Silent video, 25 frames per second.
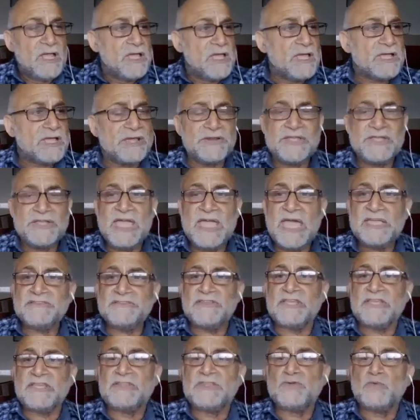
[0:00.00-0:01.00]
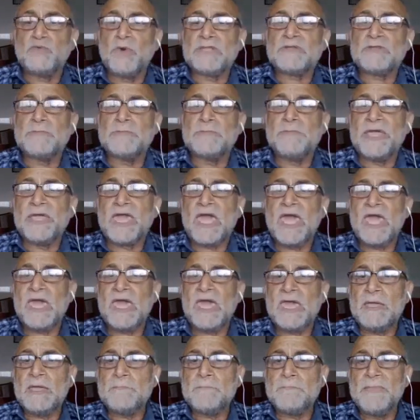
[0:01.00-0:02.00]
created what
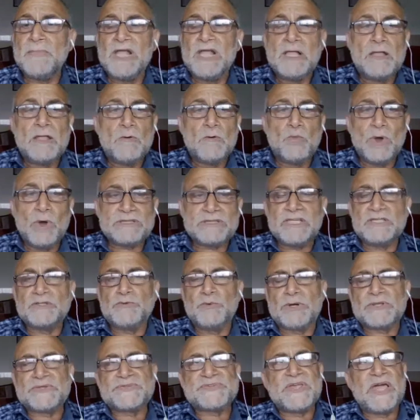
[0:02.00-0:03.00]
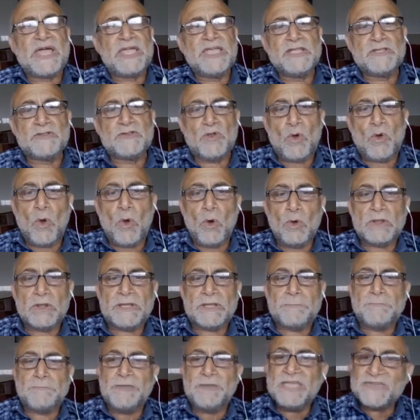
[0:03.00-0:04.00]
became what Edward Said called
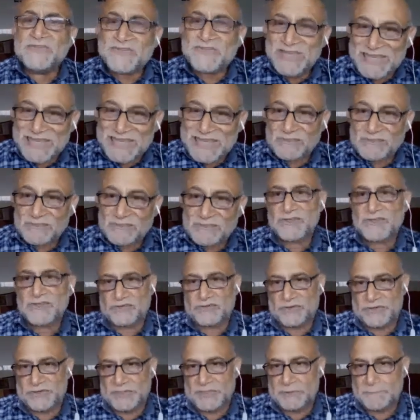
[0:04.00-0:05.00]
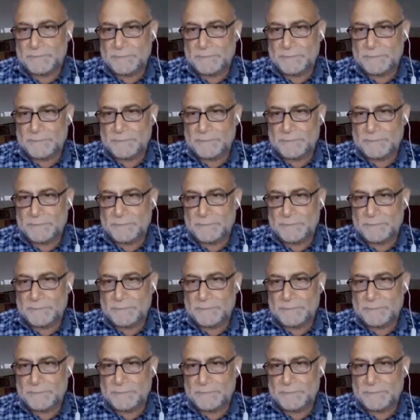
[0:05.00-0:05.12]
peace industry,